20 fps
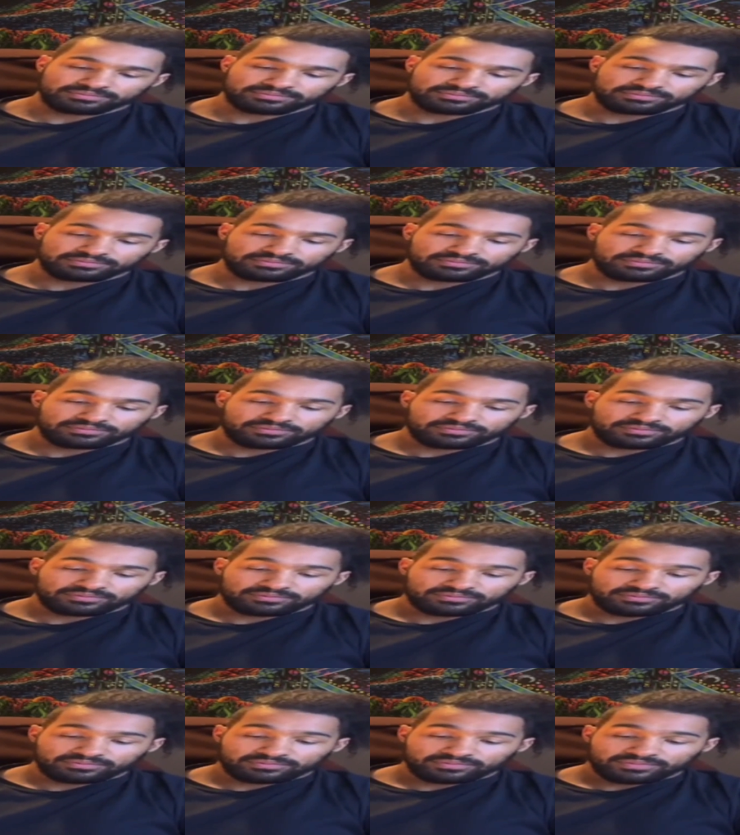
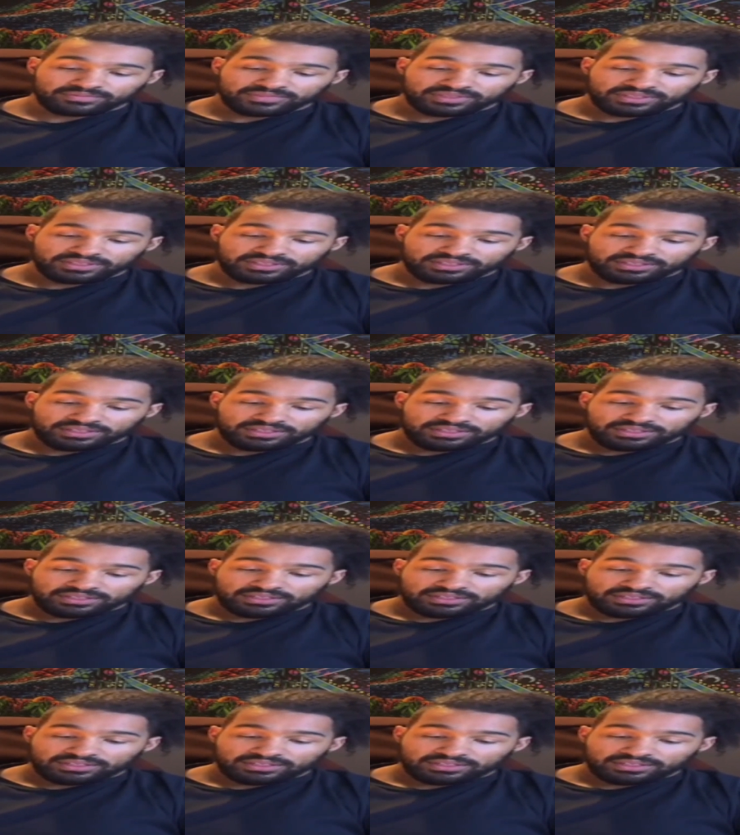Nobody speaks.